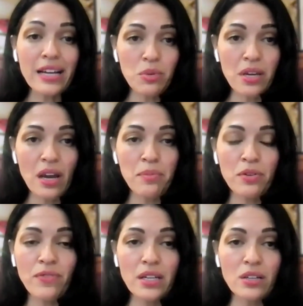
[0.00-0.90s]
Last week, I
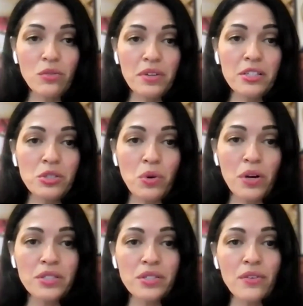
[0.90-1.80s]
provided a
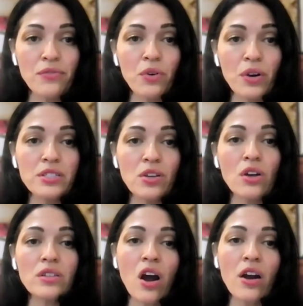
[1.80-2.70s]
resource for, it's
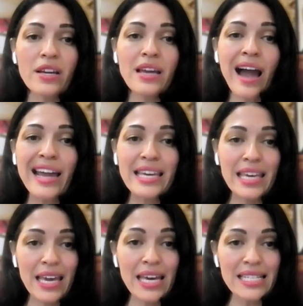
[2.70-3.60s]
called REI
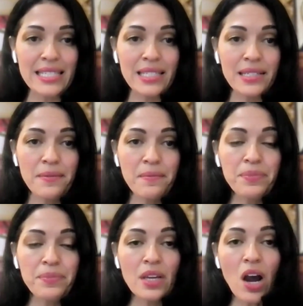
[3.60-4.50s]
Kit.
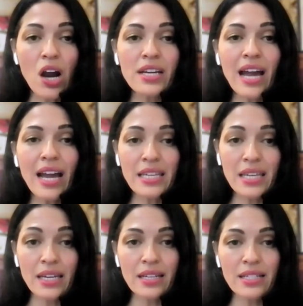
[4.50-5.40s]
REI
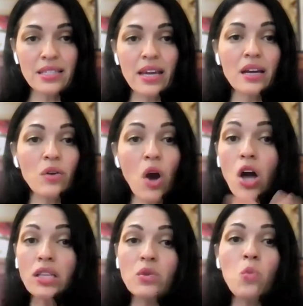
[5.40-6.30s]
Kit is like an
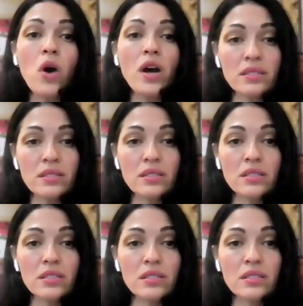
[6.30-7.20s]
all-in-one
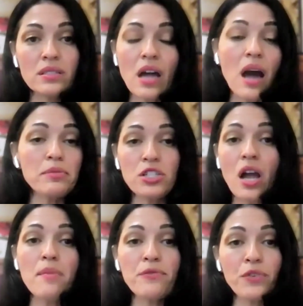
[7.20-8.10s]
stop
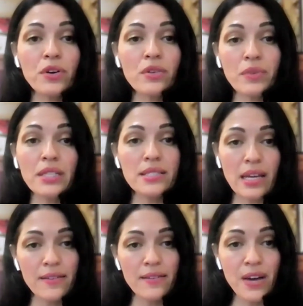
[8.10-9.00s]
shop for real
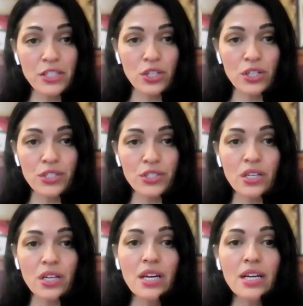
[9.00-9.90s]
estate
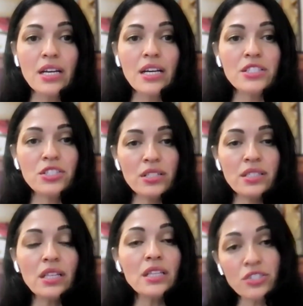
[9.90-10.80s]
investors. It's
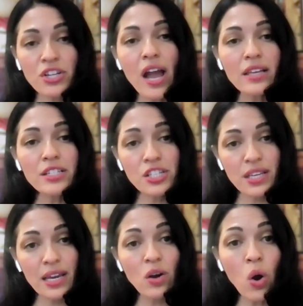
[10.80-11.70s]
just a little
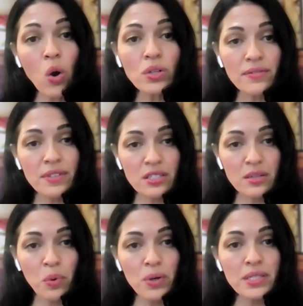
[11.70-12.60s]
challenging to get a hold of the
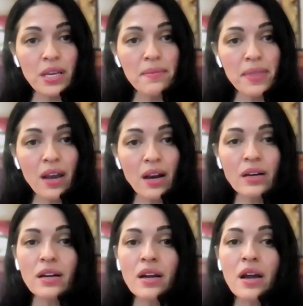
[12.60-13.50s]
support team
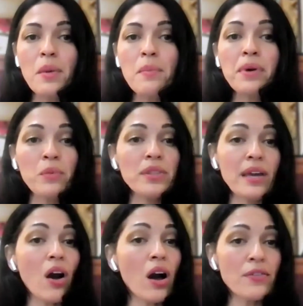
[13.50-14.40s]
there, but
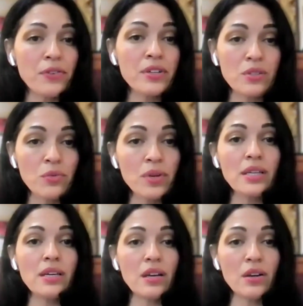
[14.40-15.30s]
what they offer is a
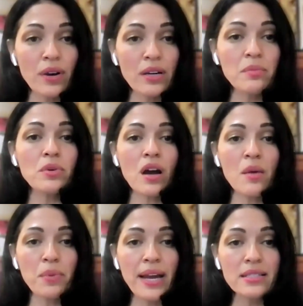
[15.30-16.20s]
really incredible
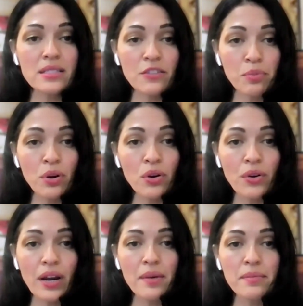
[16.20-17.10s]
comprehensive
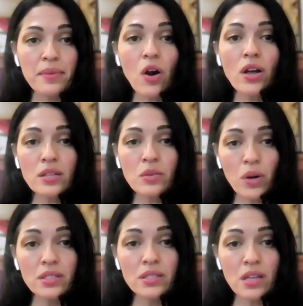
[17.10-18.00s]
program, all in
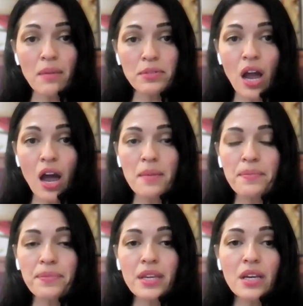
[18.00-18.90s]
one stop shop.
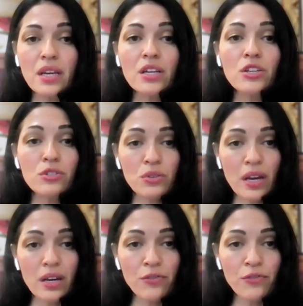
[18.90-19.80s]
You do
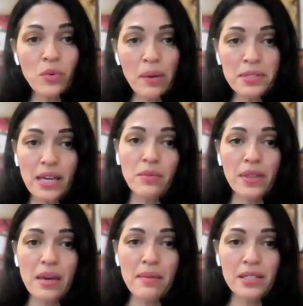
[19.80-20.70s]
get a free website
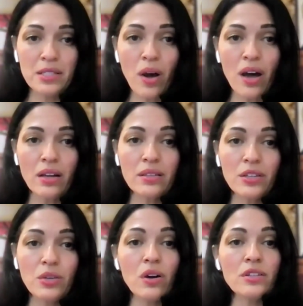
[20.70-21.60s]
with them as well.
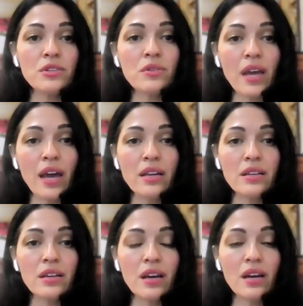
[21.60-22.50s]
You also get
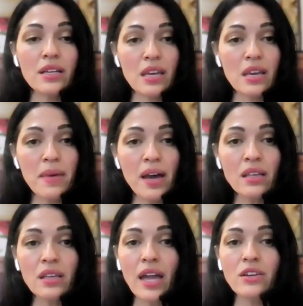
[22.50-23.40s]
an
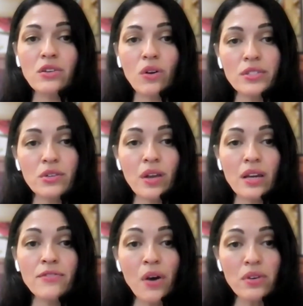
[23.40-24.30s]
email and you also
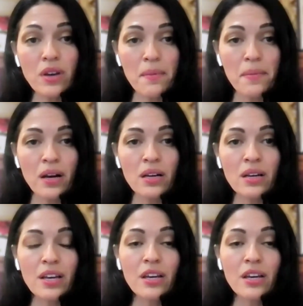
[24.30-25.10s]
get a phone number.